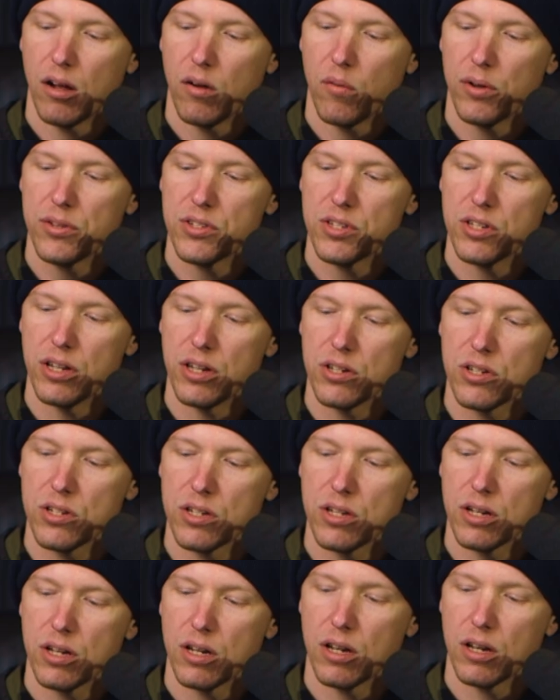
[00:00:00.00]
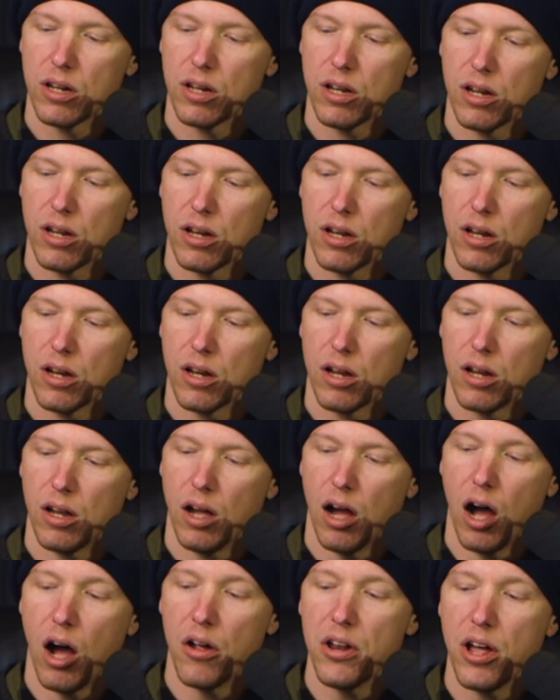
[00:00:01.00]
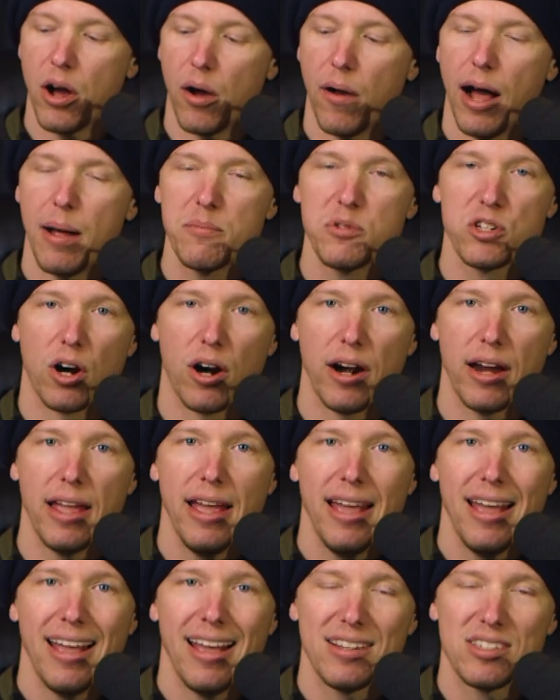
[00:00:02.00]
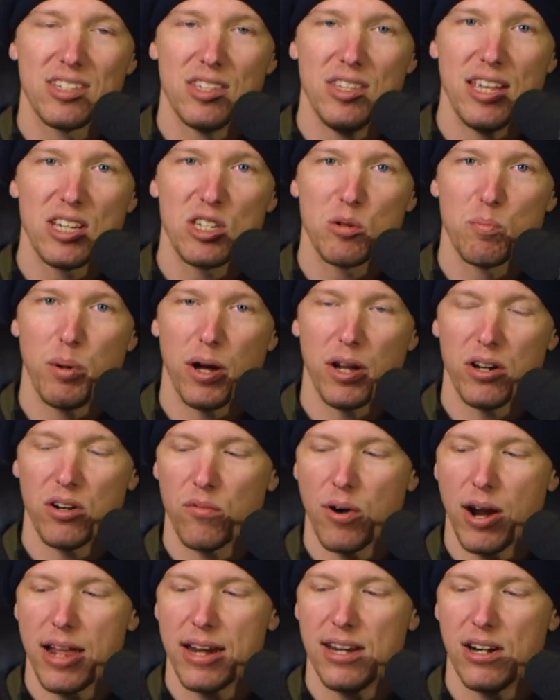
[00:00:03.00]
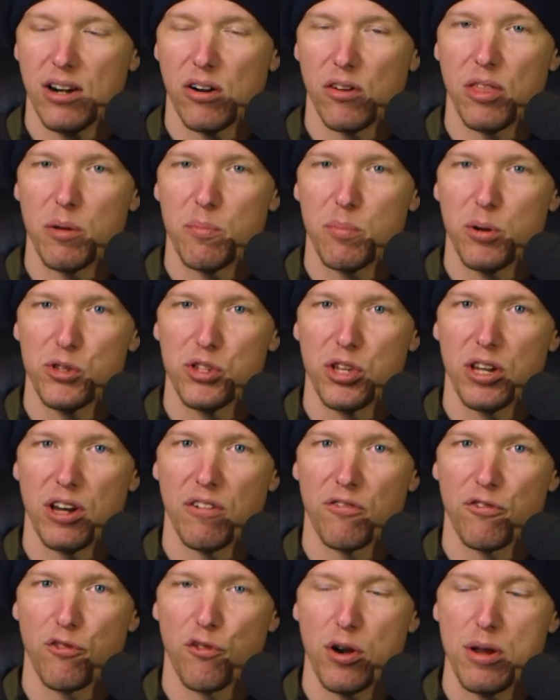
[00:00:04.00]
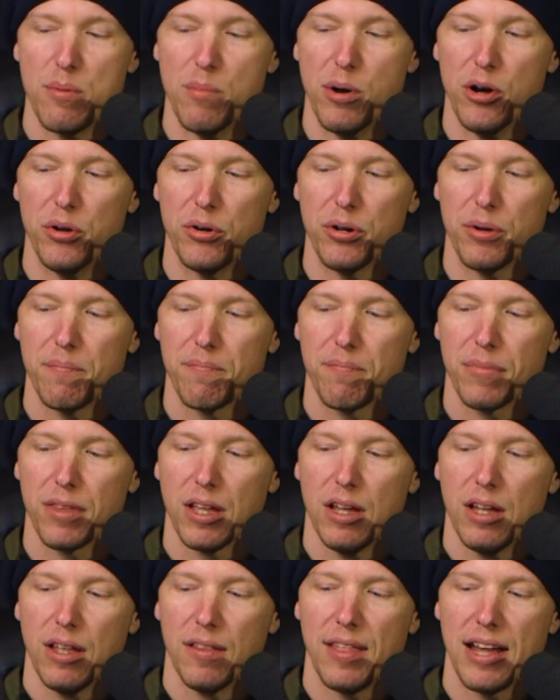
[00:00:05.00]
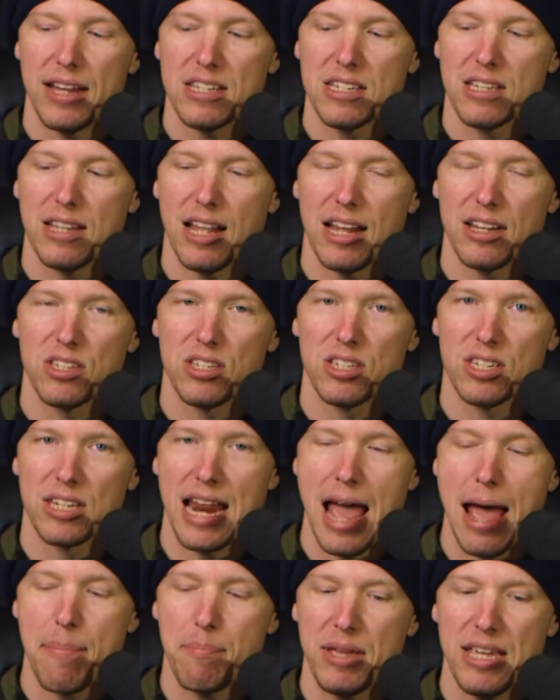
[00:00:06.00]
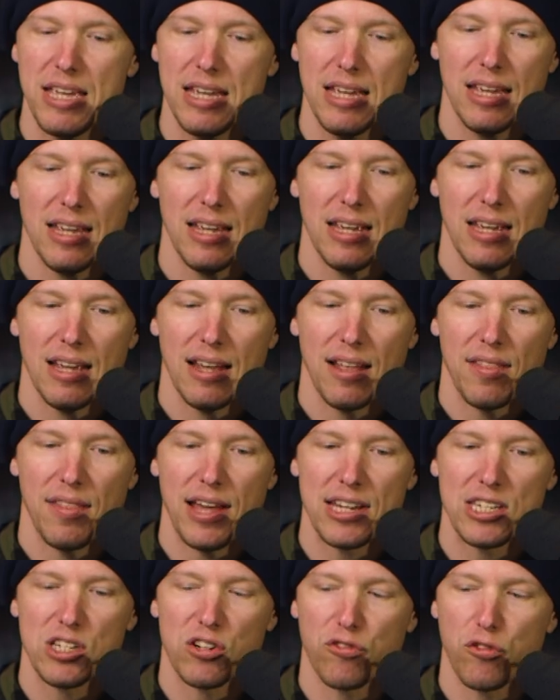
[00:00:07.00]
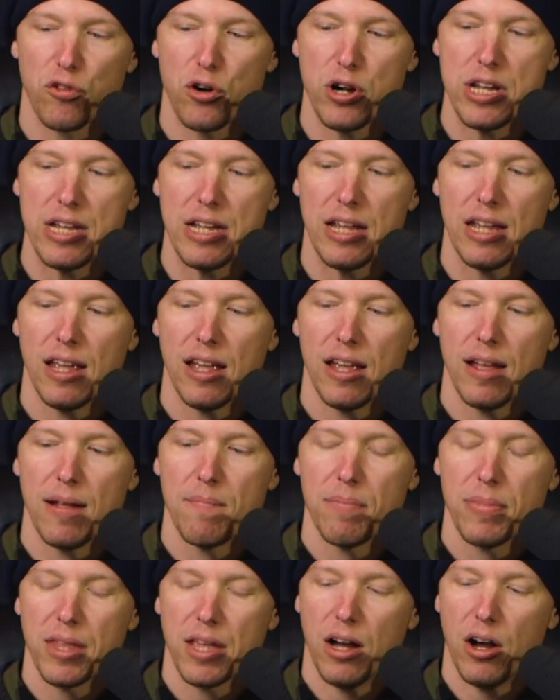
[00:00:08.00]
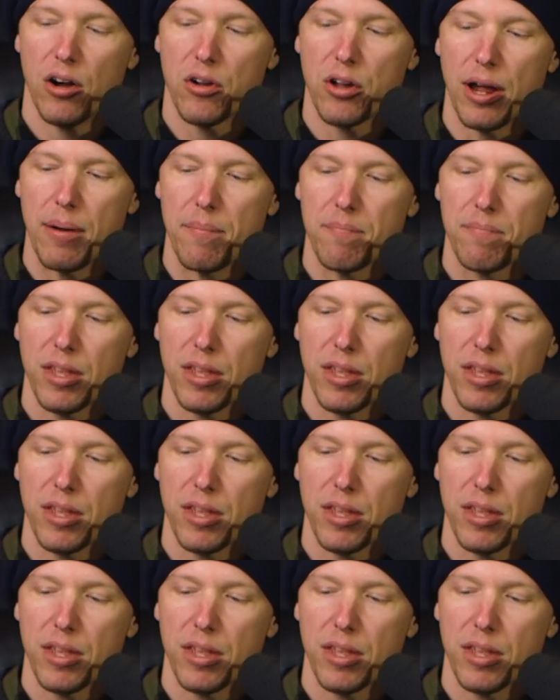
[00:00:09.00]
What's this? Oh no, I'm sorry. It's this button right here that puts it in free mode. That's snappy, that's free. Okay.